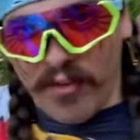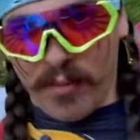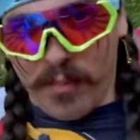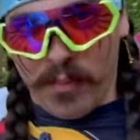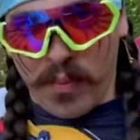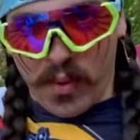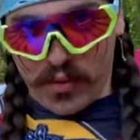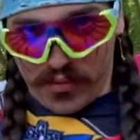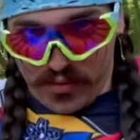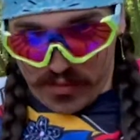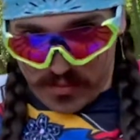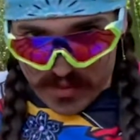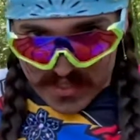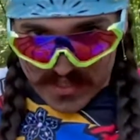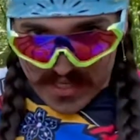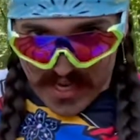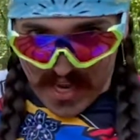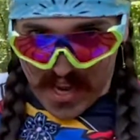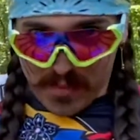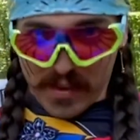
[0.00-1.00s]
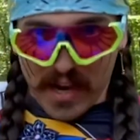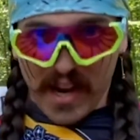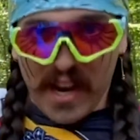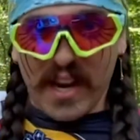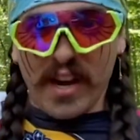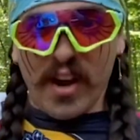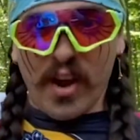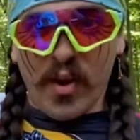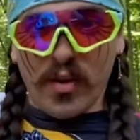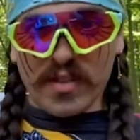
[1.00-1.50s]
ever pulled from this game, and I
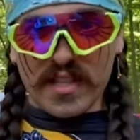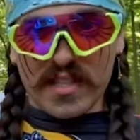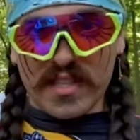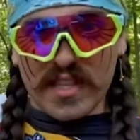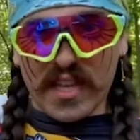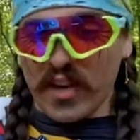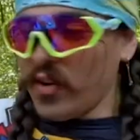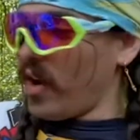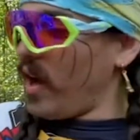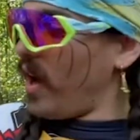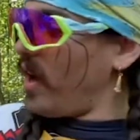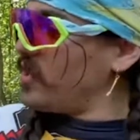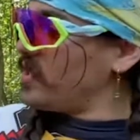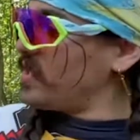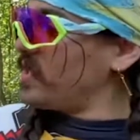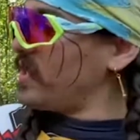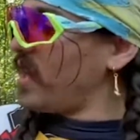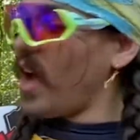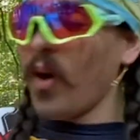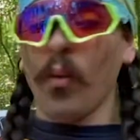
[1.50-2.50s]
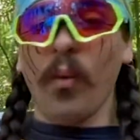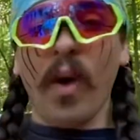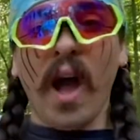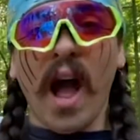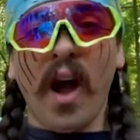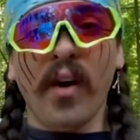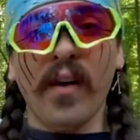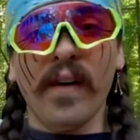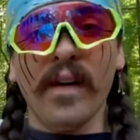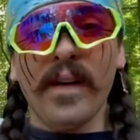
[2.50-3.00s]
didn't know it was a secret rare. I just thought,
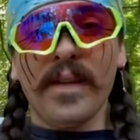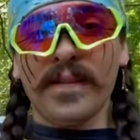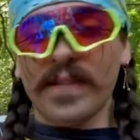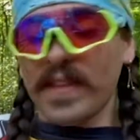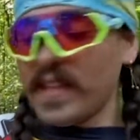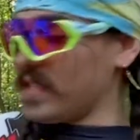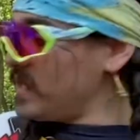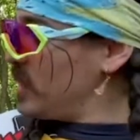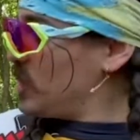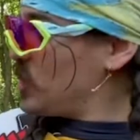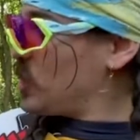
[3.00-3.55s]
wow, this is a